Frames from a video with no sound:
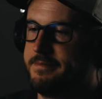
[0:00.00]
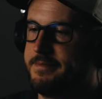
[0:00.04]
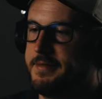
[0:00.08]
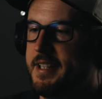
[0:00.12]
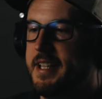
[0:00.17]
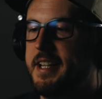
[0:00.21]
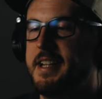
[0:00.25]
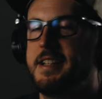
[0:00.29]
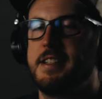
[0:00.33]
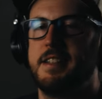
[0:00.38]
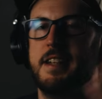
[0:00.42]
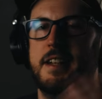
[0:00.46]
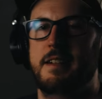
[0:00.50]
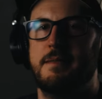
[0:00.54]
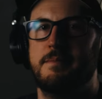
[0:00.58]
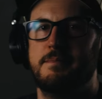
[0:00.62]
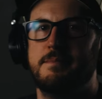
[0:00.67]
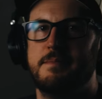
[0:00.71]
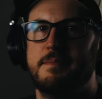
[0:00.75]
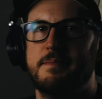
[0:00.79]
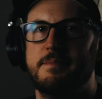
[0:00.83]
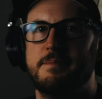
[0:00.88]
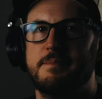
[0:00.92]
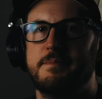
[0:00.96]
like I
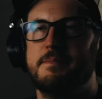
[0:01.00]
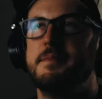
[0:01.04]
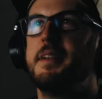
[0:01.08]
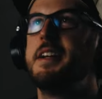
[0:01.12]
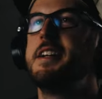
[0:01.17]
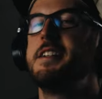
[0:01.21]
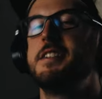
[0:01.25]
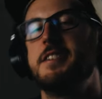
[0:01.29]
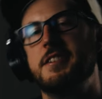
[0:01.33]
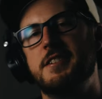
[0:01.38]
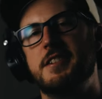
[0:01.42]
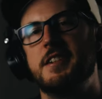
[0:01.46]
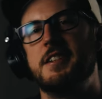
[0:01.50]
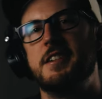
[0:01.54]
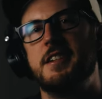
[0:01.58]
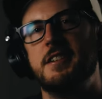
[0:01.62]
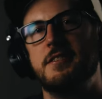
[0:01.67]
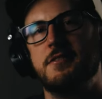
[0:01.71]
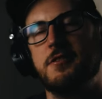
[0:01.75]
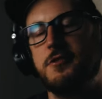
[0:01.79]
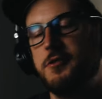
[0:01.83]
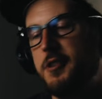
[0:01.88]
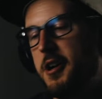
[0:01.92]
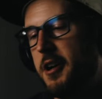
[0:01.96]
said, it's just a
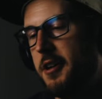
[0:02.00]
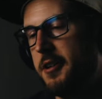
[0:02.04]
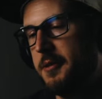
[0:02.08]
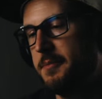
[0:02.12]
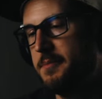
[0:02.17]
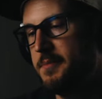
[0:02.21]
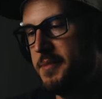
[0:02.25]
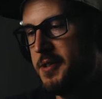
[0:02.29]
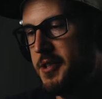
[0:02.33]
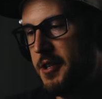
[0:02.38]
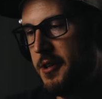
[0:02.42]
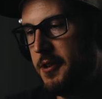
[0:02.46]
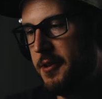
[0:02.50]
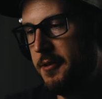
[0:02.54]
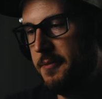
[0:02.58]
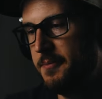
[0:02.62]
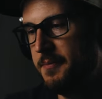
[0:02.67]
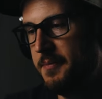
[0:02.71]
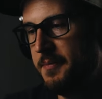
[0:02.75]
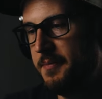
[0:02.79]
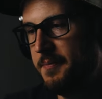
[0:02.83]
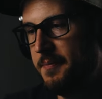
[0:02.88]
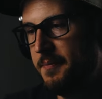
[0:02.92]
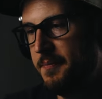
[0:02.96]
teaser trailer,
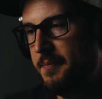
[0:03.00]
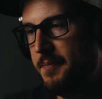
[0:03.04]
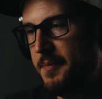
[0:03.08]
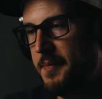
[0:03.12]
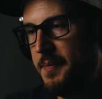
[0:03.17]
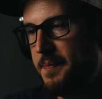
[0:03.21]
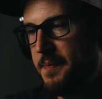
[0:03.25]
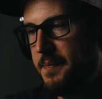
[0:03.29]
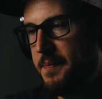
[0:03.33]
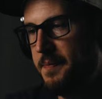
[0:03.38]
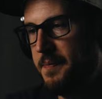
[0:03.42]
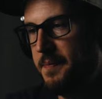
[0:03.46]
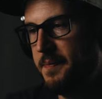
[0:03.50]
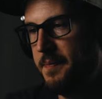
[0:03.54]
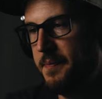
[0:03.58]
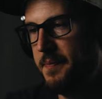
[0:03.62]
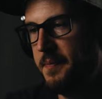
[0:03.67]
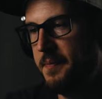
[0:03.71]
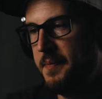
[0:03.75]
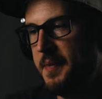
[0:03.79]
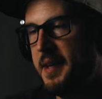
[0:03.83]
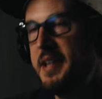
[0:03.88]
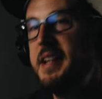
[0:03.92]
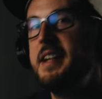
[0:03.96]
so
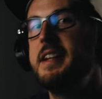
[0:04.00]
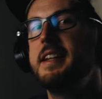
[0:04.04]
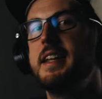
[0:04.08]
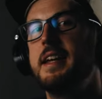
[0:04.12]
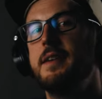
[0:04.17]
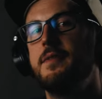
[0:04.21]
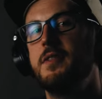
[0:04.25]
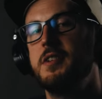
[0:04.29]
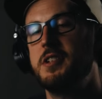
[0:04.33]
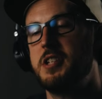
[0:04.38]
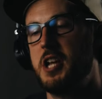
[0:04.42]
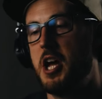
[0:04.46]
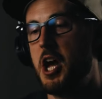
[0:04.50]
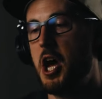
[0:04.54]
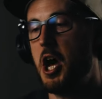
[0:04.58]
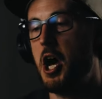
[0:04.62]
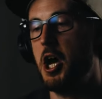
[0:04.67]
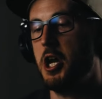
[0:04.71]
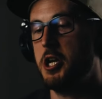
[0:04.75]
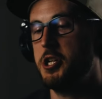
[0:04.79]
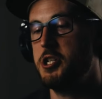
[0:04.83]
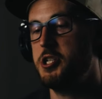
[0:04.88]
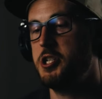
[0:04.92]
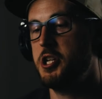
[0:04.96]
it didn't give us
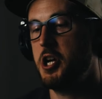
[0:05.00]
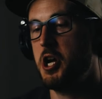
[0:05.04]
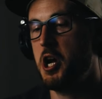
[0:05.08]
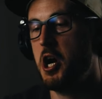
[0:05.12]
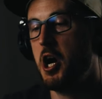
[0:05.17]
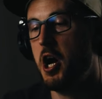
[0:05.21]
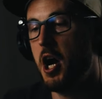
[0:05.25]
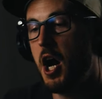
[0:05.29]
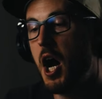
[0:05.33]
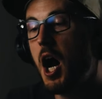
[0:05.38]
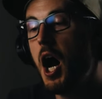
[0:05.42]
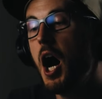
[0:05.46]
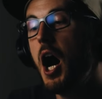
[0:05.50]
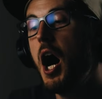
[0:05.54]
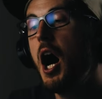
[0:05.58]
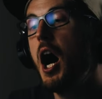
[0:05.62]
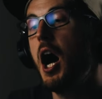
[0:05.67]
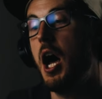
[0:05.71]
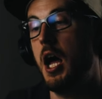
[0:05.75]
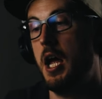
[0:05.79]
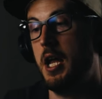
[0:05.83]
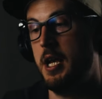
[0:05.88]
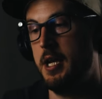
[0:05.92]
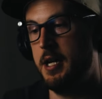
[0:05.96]
a
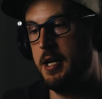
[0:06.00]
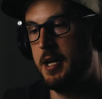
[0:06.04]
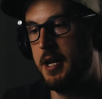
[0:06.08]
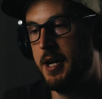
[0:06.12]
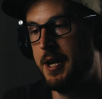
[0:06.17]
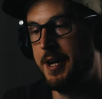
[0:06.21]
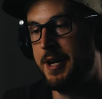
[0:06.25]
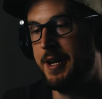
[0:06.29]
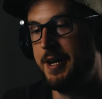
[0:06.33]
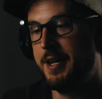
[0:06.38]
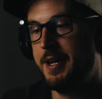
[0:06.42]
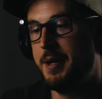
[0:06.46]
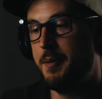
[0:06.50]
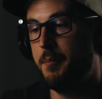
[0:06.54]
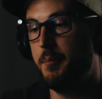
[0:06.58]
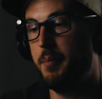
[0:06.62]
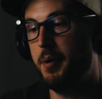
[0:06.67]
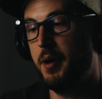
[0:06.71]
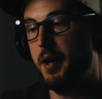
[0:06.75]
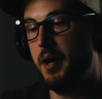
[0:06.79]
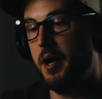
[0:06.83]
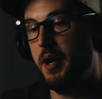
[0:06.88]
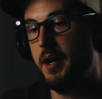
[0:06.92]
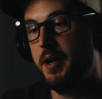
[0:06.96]
ton,
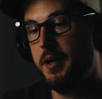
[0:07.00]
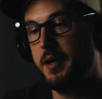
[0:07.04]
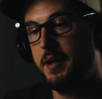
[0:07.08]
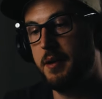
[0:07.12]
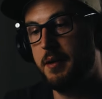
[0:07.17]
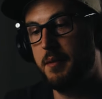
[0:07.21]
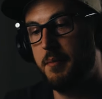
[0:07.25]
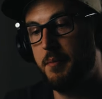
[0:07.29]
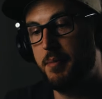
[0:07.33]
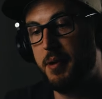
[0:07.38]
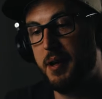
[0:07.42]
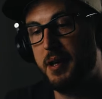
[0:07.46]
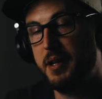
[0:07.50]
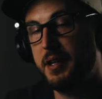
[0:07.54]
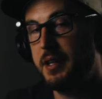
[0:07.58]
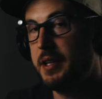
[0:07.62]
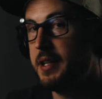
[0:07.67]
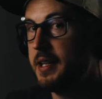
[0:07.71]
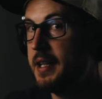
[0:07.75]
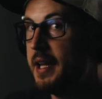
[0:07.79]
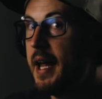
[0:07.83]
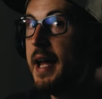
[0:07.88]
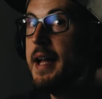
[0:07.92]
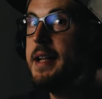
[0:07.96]
but
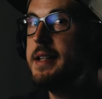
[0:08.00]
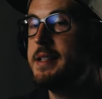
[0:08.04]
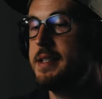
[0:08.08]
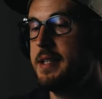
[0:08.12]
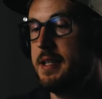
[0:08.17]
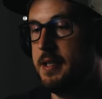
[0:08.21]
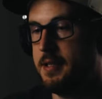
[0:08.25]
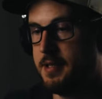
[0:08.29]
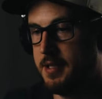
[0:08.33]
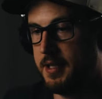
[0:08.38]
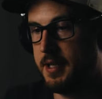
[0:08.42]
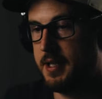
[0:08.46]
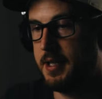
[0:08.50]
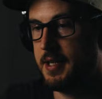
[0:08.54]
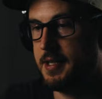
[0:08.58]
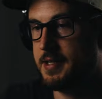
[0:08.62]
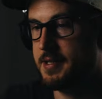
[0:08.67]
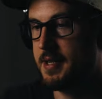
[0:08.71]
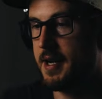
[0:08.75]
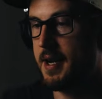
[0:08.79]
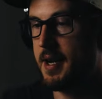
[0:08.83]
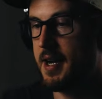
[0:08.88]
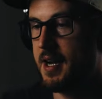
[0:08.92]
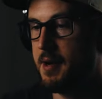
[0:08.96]
plenty to get
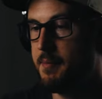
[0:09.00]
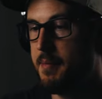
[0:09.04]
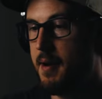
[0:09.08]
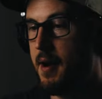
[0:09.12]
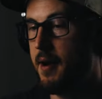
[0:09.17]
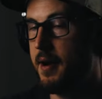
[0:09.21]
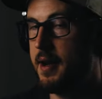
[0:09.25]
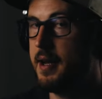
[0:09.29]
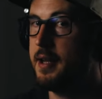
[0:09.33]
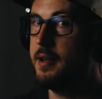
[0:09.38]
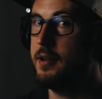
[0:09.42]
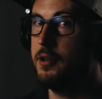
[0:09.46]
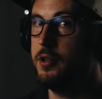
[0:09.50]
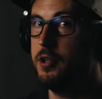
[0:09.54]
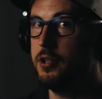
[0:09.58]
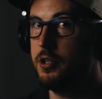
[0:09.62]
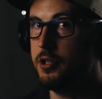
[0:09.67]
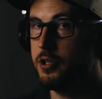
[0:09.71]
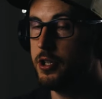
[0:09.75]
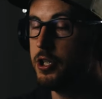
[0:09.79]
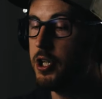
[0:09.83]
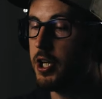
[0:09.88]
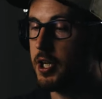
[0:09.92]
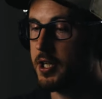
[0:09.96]
excited about. It
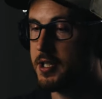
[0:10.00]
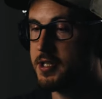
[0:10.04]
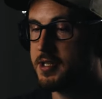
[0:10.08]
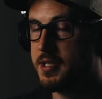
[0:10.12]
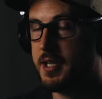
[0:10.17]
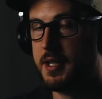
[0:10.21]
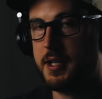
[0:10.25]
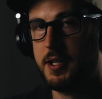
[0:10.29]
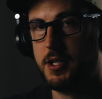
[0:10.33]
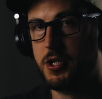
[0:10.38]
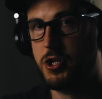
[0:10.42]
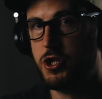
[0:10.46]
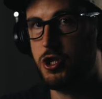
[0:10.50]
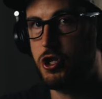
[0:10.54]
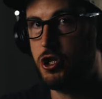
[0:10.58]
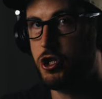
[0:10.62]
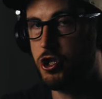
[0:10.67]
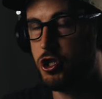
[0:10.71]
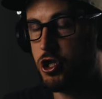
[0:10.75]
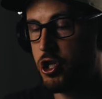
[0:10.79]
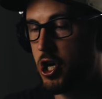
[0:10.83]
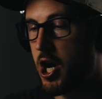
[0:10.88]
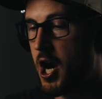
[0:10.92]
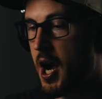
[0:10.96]
looks like it
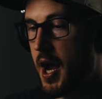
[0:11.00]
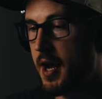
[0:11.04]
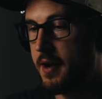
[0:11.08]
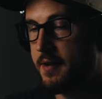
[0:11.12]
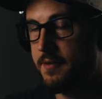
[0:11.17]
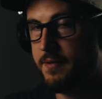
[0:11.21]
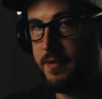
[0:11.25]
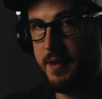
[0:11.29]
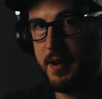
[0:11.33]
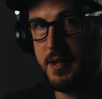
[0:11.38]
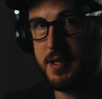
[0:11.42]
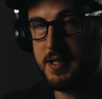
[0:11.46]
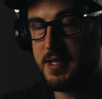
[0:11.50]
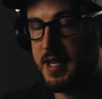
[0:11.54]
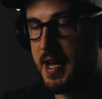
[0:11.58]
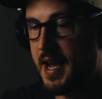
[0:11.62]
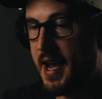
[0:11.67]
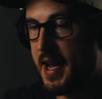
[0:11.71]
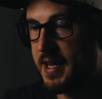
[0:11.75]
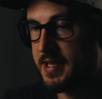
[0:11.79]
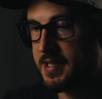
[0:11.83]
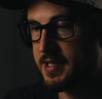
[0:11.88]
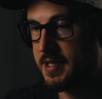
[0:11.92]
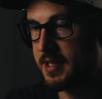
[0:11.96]
shot
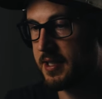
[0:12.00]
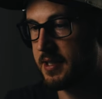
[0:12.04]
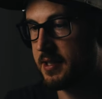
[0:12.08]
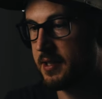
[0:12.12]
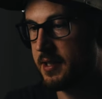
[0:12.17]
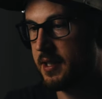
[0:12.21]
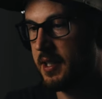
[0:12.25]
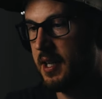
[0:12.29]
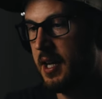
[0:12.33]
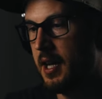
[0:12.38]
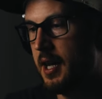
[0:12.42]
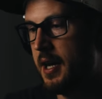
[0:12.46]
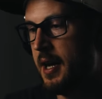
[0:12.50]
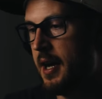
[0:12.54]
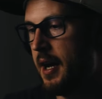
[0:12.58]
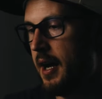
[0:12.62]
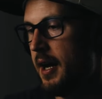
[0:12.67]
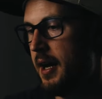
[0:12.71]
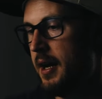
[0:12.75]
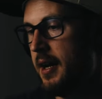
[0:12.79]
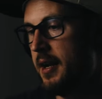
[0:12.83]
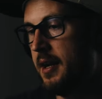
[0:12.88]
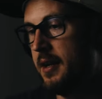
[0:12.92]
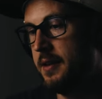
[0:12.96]
fantastically.
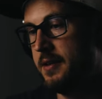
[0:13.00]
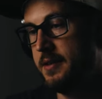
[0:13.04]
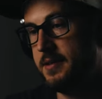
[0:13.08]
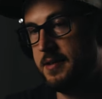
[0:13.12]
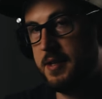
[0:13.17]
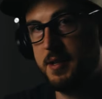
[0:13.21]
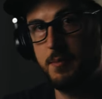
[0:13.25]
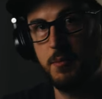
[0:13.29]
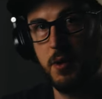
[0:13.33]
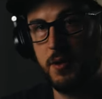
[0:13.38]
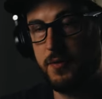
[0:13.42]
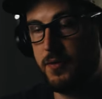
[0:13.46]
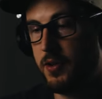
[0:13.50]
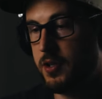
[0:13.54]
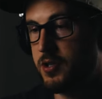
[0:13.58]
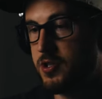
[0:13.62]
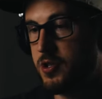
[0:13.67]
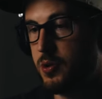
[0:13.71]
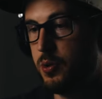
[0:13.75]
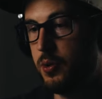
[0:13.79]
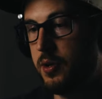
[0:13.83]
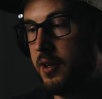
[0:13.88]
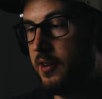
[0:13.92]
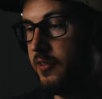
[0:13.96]
Uh, the Xenomorph
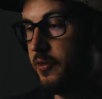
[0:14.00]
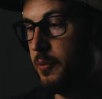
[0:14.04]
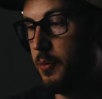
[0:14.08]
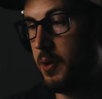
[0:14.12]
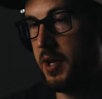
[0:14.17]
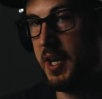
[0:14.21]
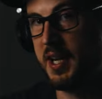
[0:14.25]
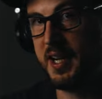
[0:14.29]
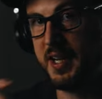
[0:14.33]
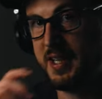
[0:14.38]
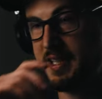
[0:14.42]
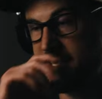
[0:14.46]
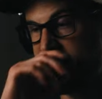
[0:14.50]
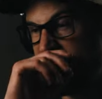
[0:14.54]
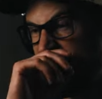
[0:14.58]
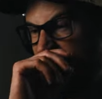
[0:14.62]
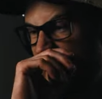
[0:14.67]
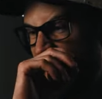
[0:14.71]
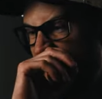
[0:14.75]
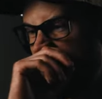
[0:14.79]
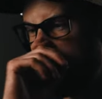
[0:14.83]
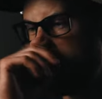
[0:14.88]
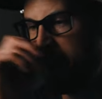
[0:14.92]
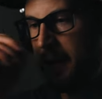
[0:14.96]
looks cool from what I can
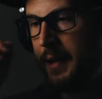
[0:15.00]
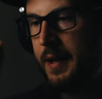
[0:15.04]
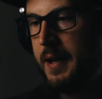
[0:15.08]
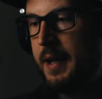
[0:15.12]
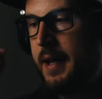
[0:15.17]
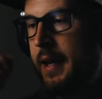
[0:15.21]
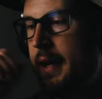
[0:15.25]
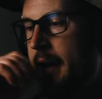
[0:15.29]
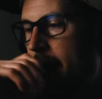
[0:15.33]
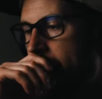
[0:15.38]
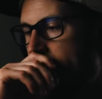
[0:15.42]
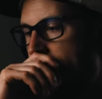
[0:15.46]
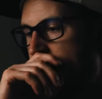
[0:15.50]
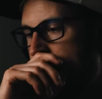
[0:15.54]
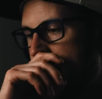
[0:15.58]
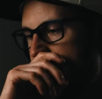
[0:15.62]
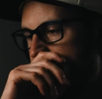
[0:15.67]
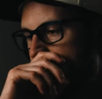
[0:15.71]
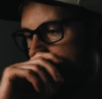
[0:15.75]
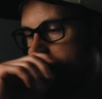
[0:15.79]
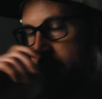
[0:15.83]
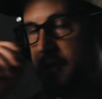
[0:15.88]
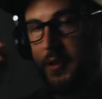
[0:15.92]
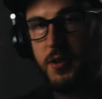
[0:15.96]
tell.
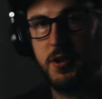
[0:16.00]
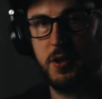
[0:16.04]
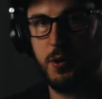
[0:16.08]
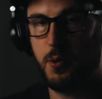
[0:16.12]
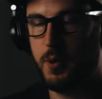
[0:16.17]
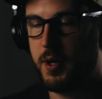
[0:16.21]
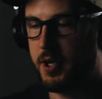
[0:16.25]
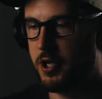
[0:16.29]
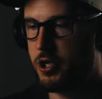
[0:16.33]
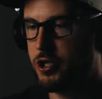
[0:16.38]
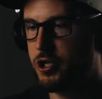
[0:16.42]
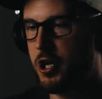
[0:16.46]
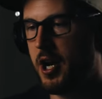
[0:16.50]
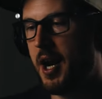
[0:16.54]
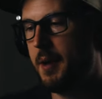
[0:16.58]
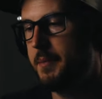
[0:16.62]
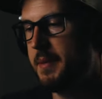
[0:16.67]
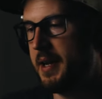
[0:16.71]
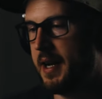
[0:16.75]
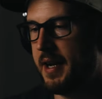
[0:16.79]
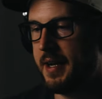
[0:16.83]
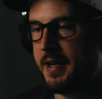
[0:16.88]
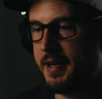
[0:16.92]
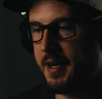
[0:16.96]
Um, the quick shot,
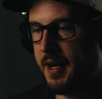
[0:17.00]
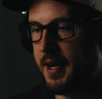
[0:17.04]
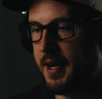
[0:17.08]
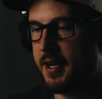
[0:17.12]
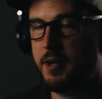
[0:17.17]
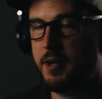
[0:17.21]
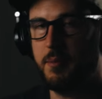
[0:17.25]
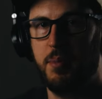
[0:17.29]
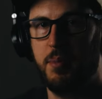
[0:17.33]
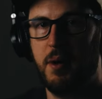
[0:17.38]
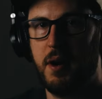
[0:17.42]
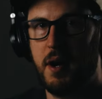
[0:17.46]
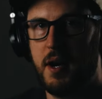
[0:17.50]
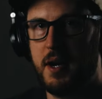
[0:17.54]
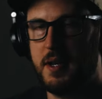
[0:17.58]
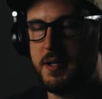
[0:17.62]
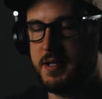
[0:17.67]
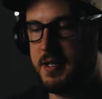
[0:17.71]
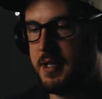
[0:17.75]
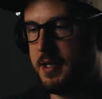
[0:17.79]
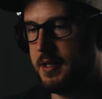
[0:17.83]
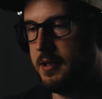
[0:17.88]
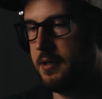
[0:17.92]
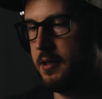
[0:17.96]
I, mean, I, I, could
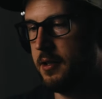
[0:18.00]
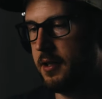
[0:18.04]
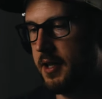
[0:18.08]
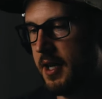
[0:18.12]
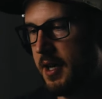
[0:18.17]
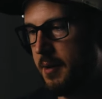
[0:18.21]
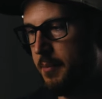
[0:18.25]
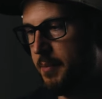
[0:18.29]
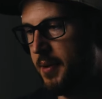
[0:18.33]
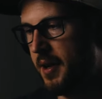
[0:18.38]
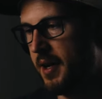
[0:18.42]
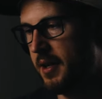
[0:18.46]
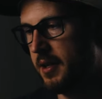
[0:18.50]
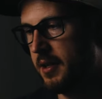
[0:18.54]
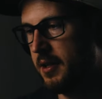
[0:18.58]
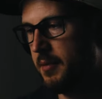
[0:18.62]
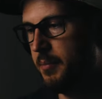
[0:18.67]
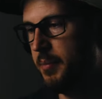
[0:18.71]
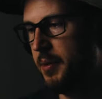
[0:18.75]
pause it and look at it better,